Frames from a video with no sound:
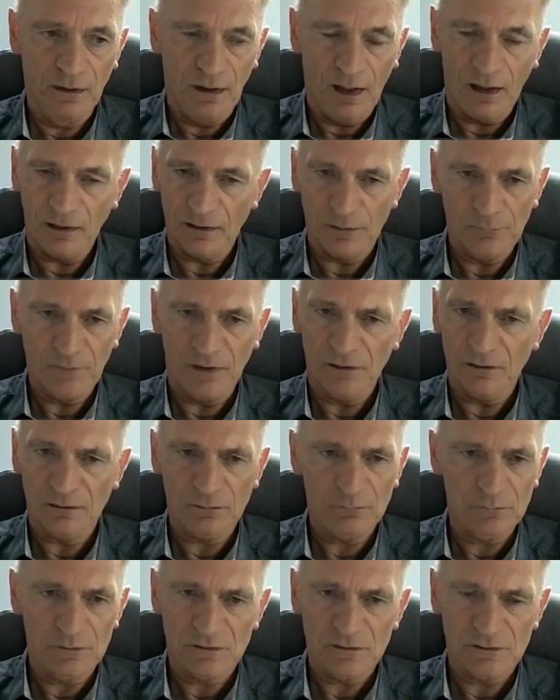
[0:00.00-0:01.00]
Ali Miller
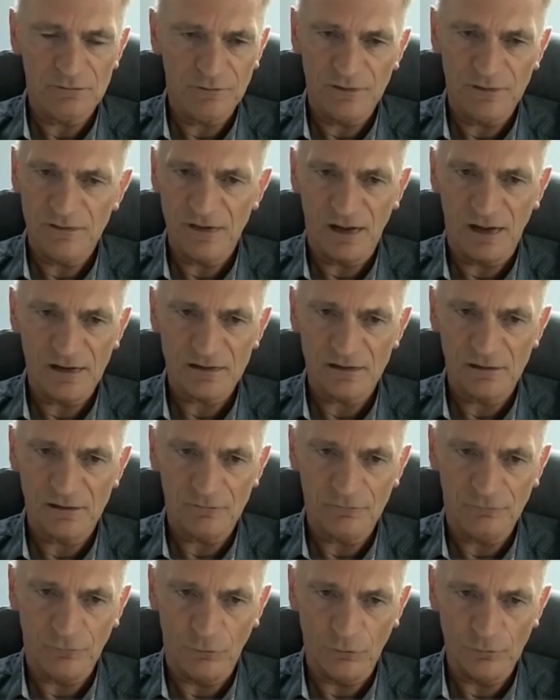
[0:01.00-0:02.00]
was fantastic
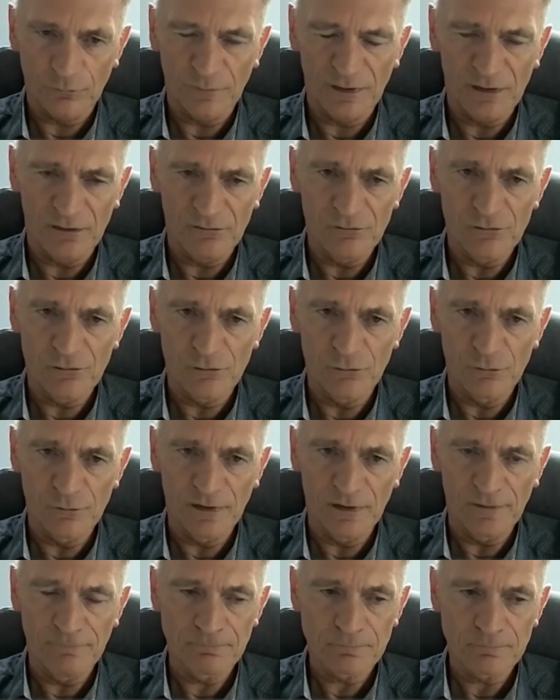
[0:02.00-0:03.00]
for me and to
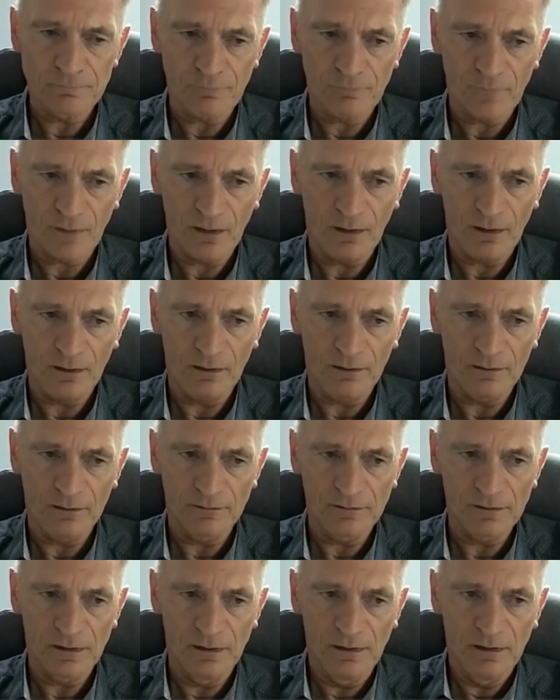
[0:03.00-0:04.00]
me,
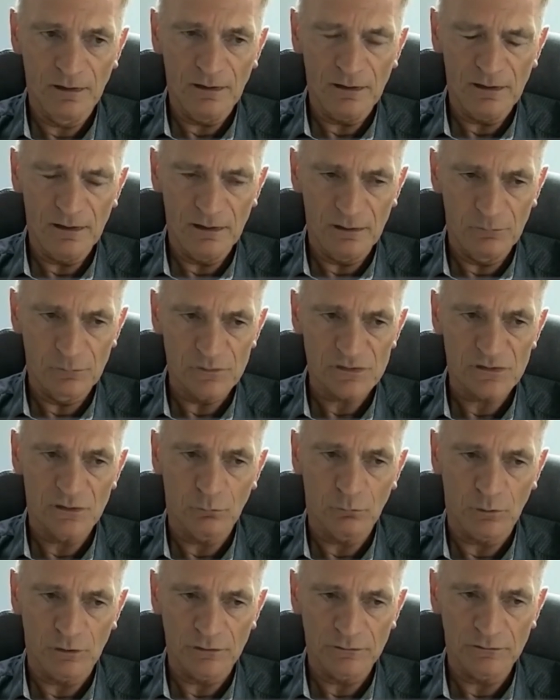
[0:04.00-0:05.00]
and he was the
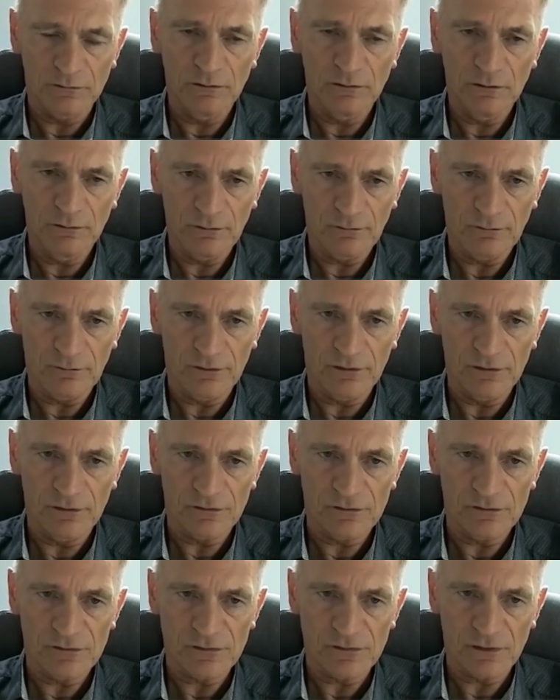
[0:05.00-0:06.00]
one
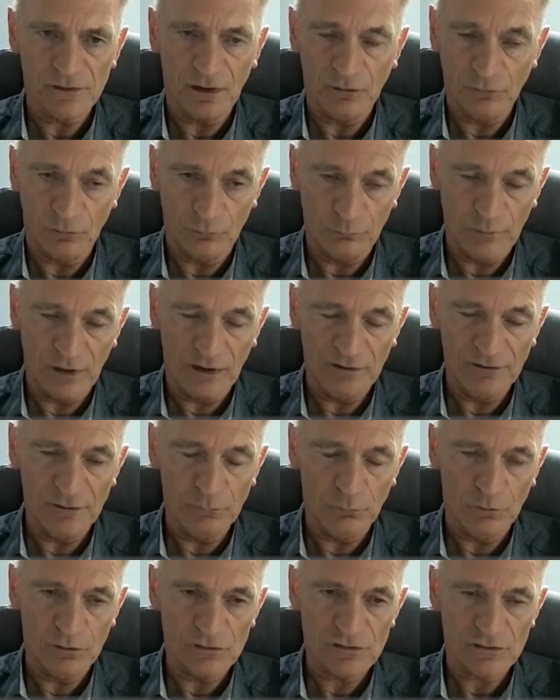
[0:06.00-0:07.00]
that, along with Andy
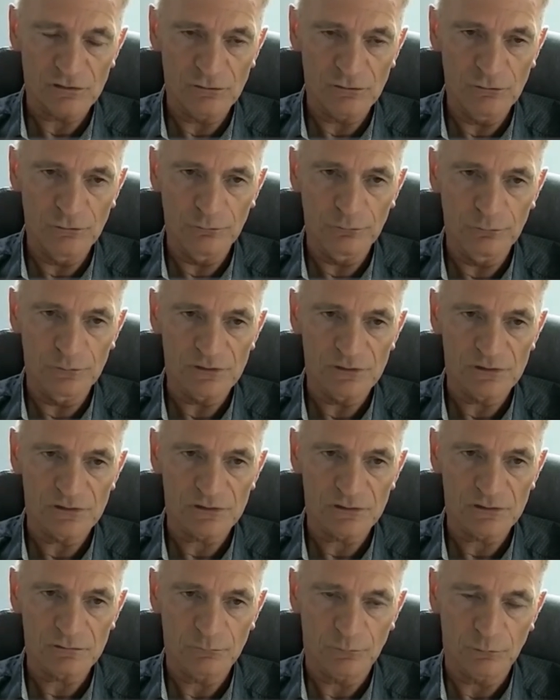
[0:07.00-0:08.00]
Watson, who
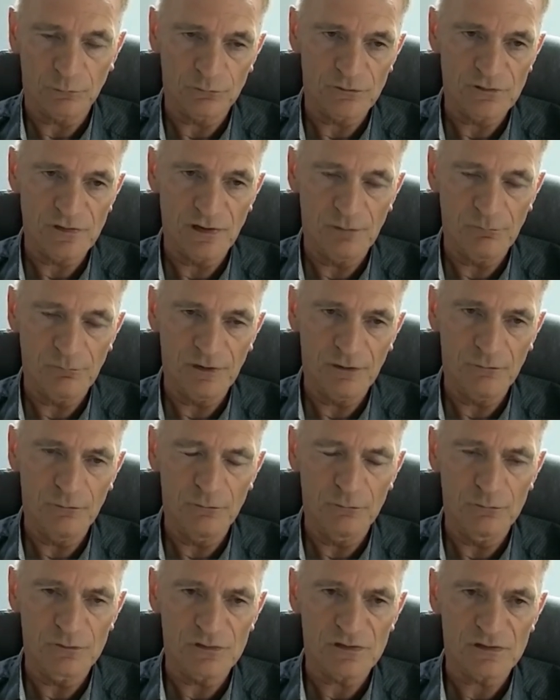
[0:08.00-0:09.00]
was my old teammate,
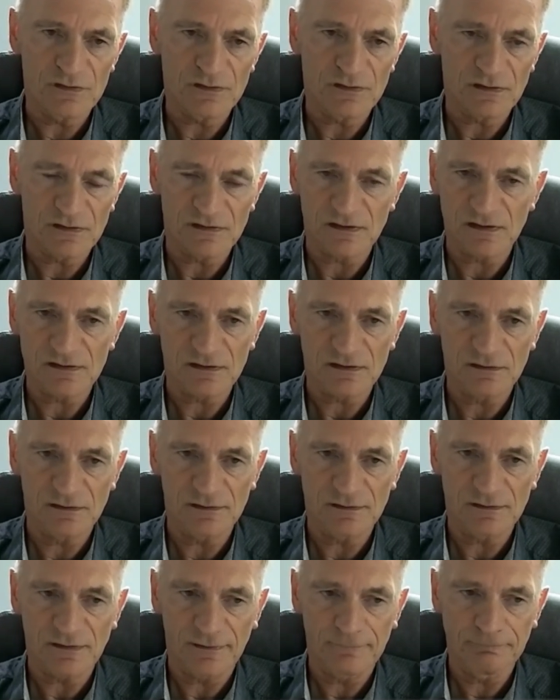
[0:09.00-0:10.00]
who was his assistant
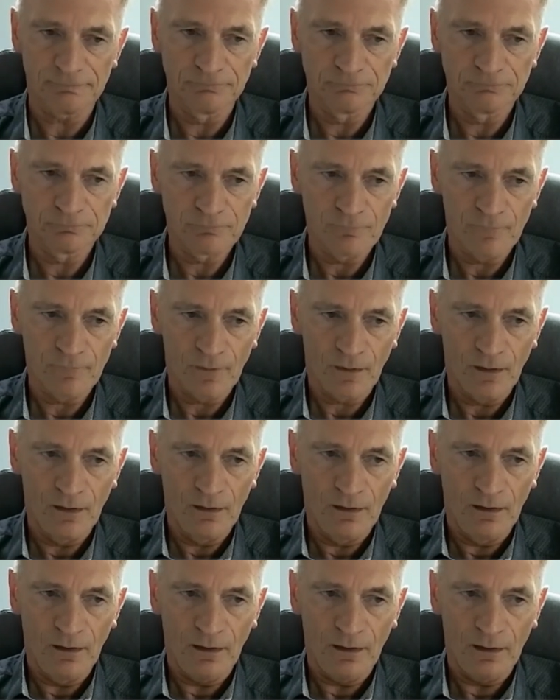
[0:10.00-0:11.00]
at the time,
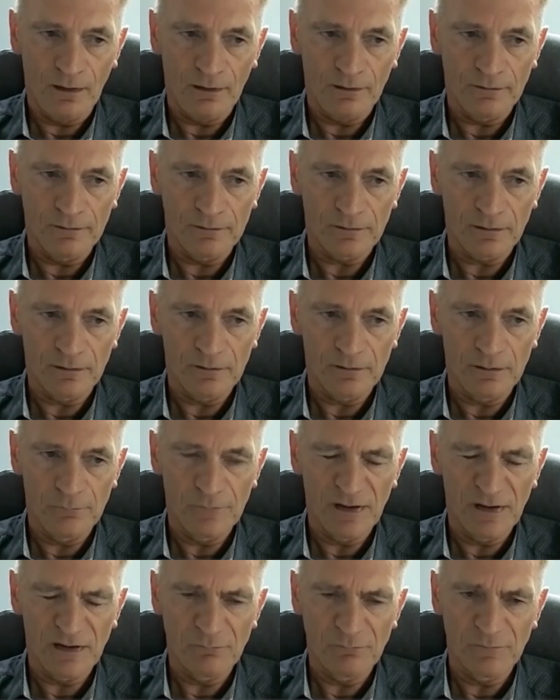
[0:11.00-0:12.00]
and it
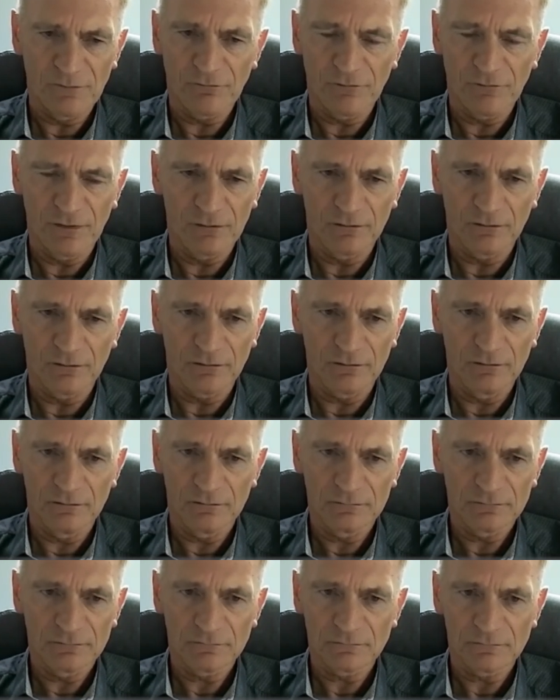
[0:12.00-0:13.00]
made me feel
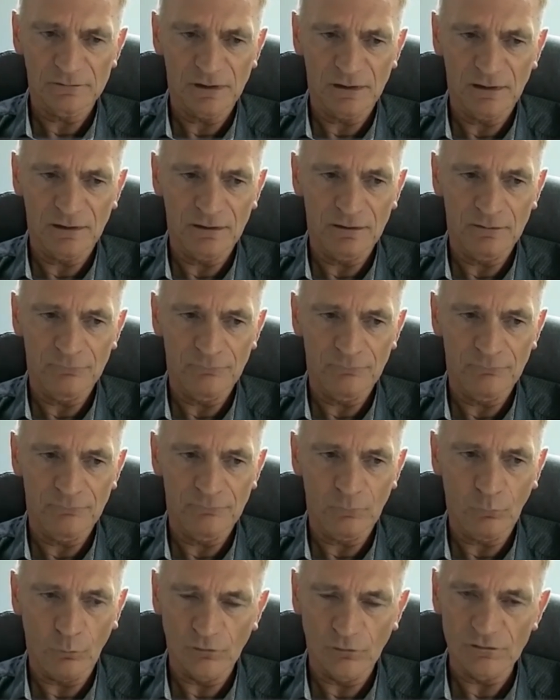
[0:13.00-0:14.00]

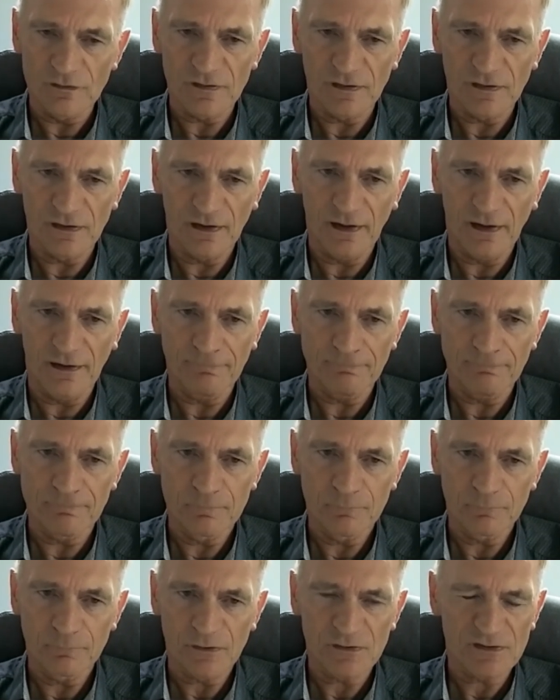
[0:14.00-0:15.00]
wanted again,
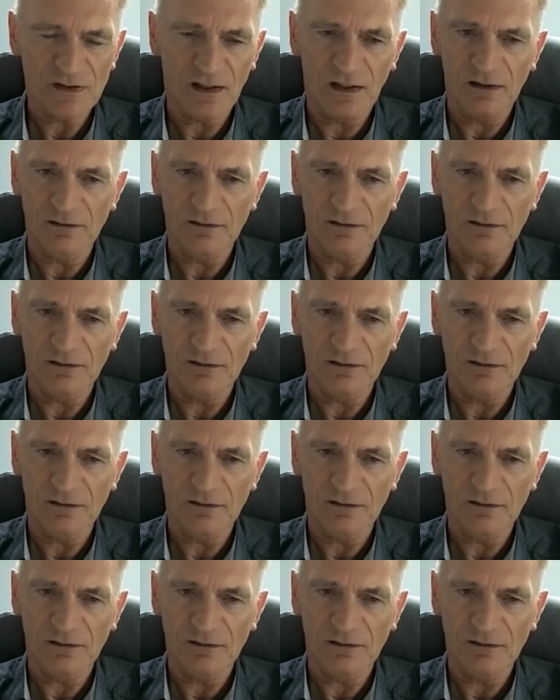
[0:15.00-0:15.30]
because I